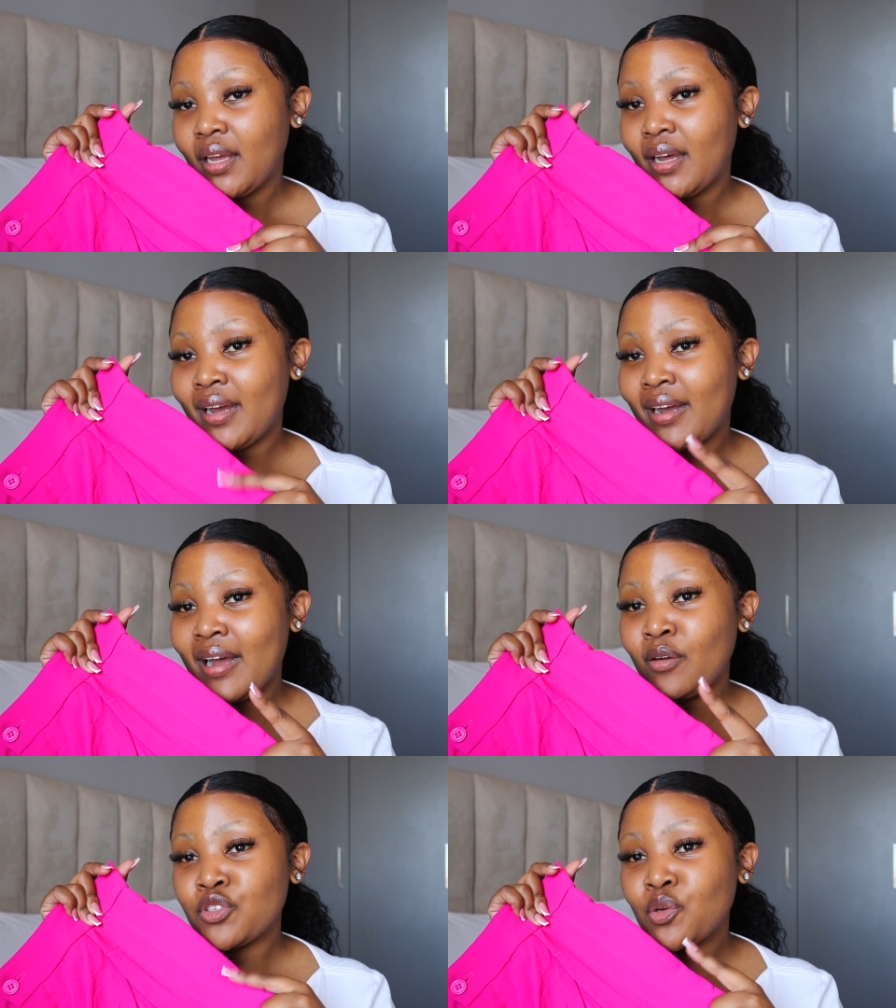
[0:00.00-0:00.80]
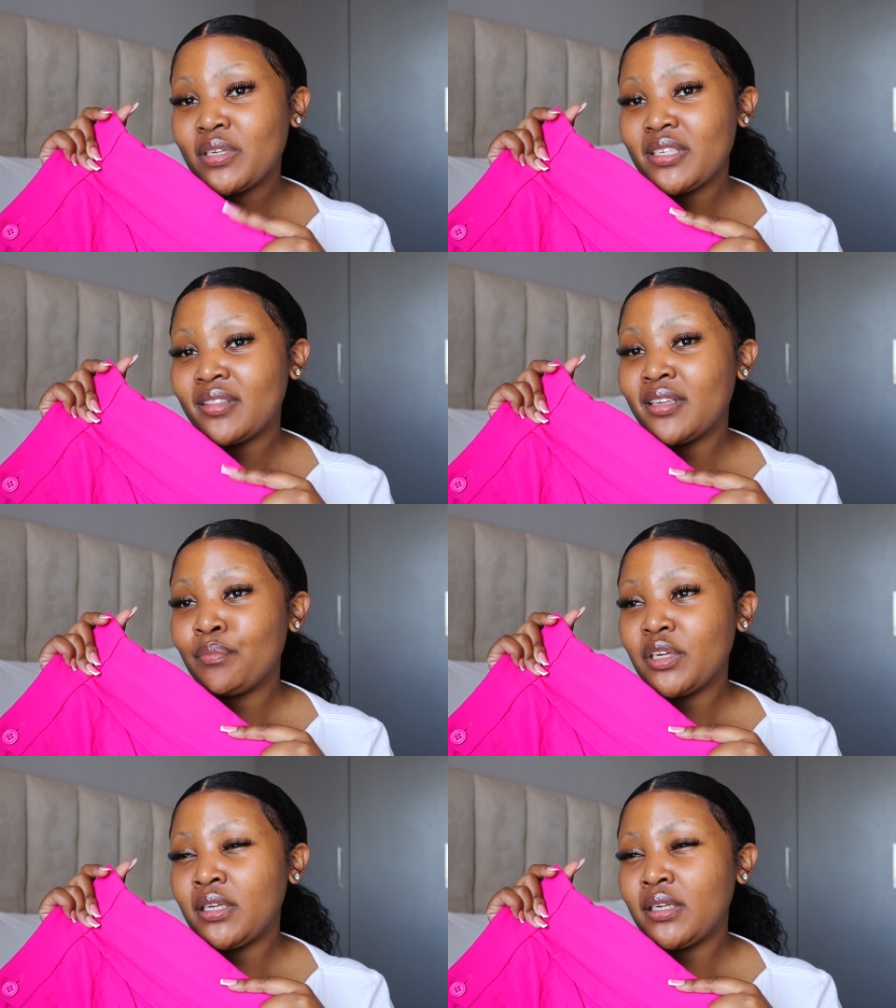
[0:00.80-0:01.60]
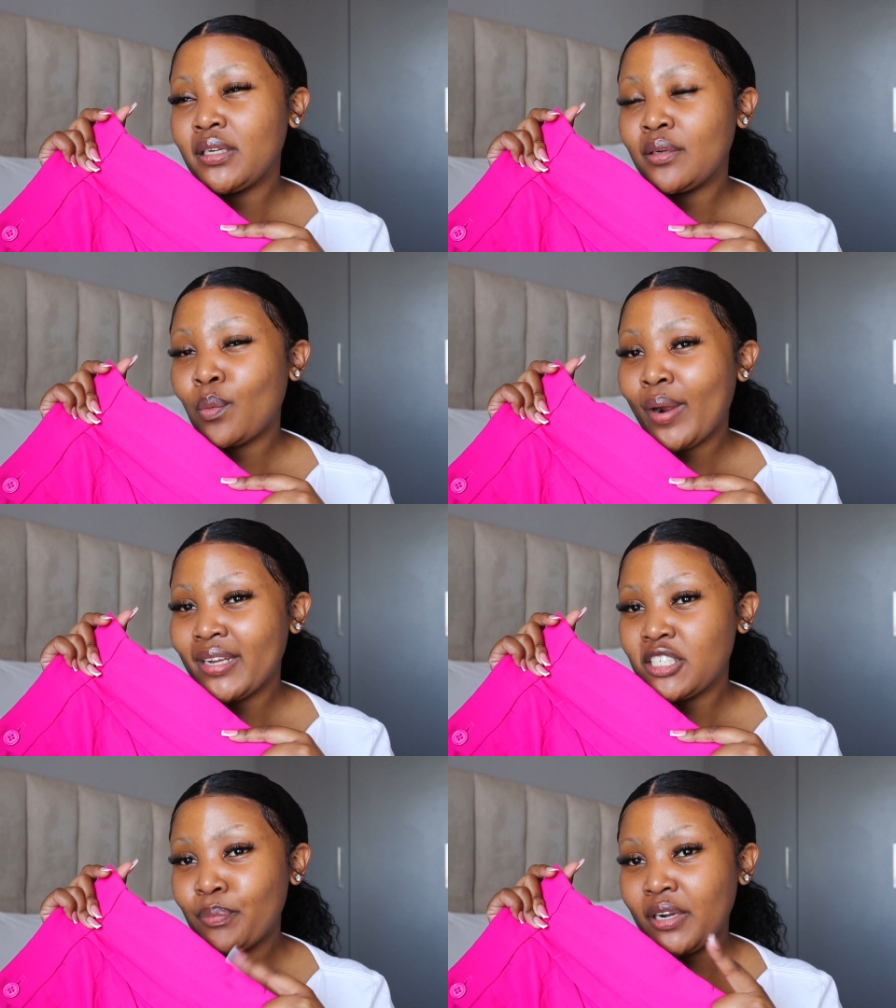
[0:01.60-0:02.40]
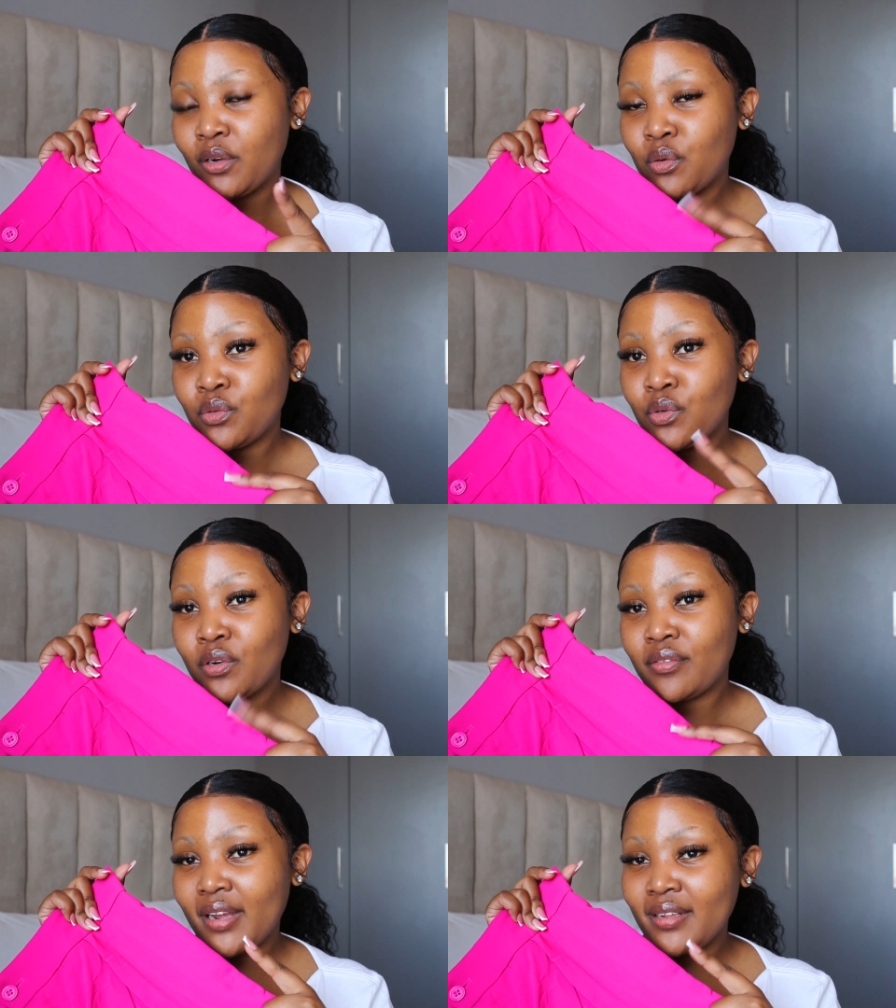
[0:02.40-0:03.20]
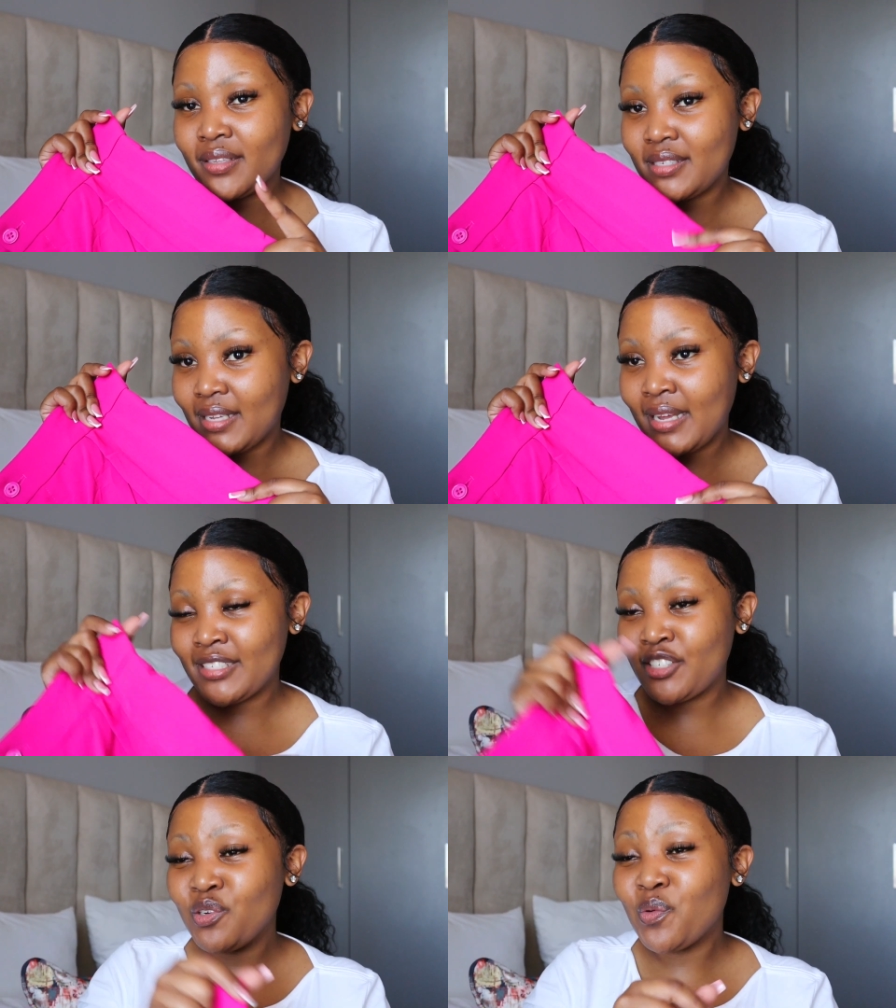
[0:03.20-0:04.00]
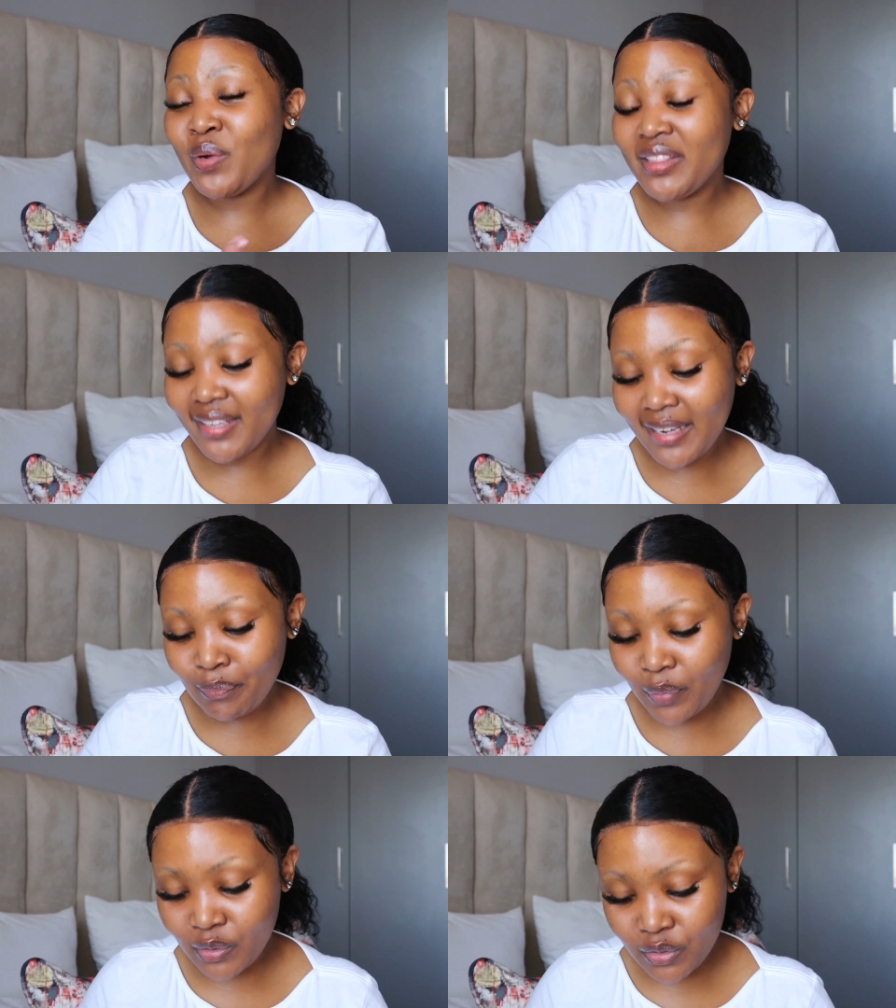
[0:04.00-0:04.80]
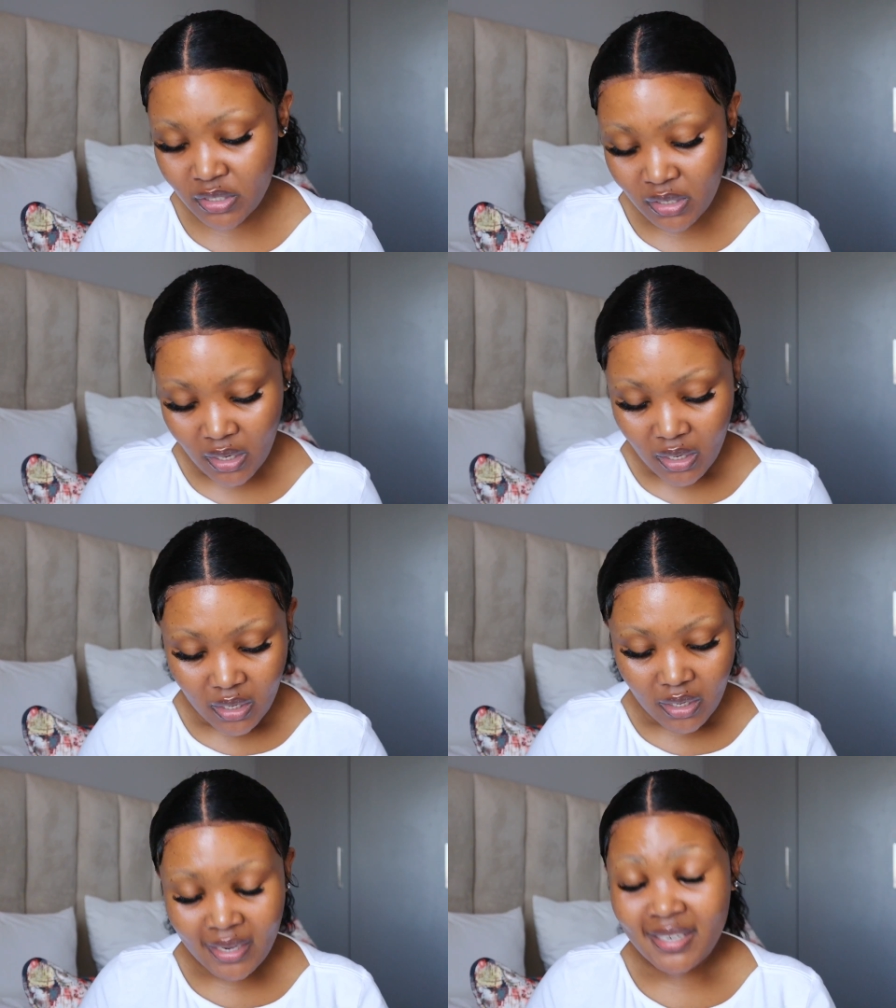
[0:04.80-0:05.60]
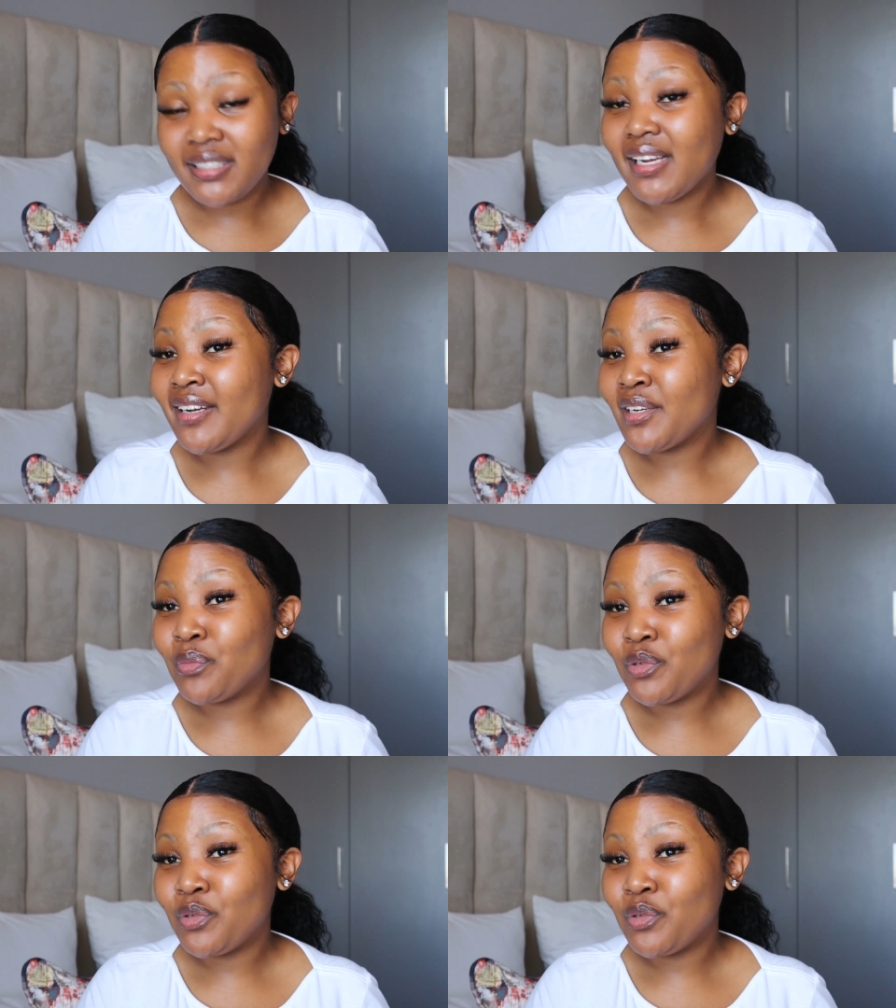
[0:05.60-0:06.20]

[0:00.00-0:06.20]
I also wanted them in white, but I could not find the size. You know, one thing about China